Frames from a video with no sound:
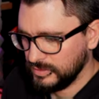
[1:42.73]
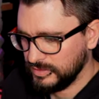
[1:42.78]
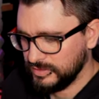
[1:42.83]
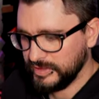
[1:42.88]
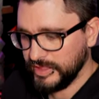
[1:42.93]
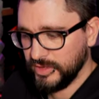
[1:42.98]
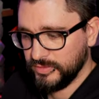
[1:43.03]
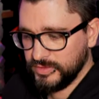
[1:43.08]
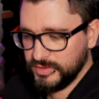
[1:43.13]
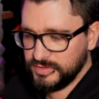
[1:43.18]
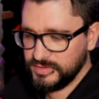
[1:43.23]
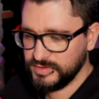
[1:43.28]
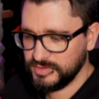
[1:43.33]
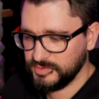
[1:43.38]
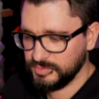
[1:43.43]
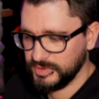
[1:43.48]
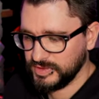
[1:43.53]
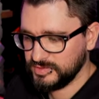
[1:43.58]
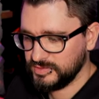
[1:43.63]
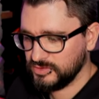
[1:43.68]
Now that
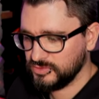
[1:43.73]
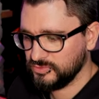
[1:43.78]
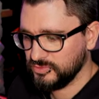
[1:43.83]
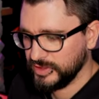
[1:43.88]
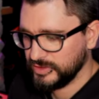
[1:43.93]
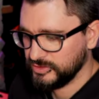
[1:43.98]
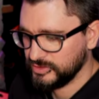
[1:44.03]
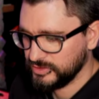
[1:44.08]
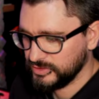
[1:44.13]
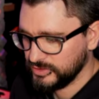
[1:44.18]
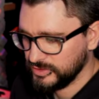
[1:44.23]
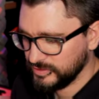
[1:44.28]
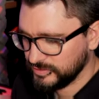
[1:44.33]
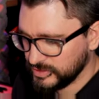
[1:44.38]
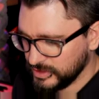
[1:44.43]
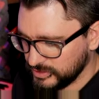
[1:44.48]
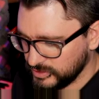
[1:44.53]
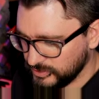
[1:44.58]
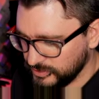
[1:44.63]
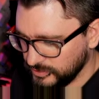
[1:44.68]
this mix is rendered, I've
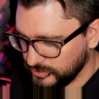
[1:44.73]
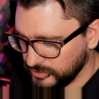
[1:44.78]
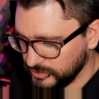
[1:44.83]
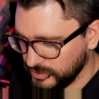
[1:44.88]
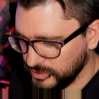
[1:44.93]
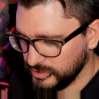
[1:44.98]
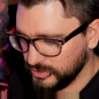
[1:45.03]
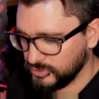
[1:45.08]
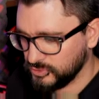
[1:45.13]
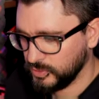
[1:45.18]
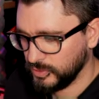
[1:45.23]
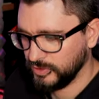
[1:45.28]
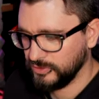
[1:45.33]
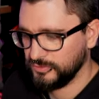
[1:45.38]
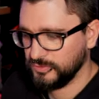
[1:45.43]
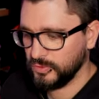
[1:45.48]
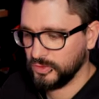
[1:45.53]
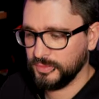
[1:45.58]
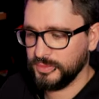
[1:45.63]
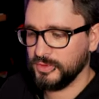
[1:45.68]
got the
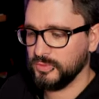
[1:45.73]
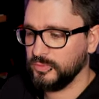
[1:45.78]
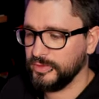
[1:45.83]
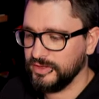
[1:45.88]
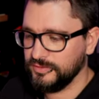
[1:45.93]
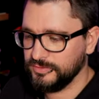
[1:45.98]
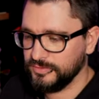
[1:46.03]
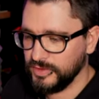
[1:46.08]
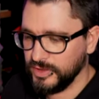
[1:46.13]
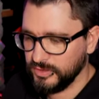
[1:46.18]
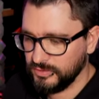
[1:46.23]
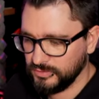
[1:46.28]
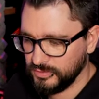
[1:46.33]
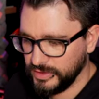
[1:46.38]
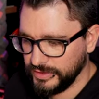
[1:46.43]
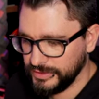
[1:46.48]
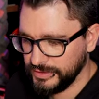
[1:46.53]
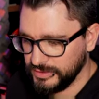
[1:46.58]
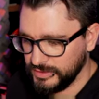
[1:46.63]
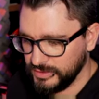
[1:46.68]
twenty-four bit WAV file
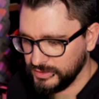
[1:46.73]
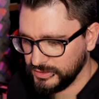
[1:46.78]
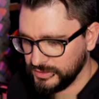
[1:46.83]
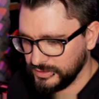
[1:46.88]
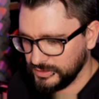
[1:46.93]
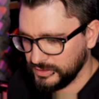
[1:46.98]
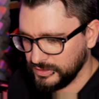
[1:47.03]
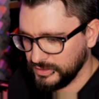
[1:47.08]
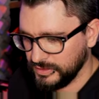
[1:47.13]
right here.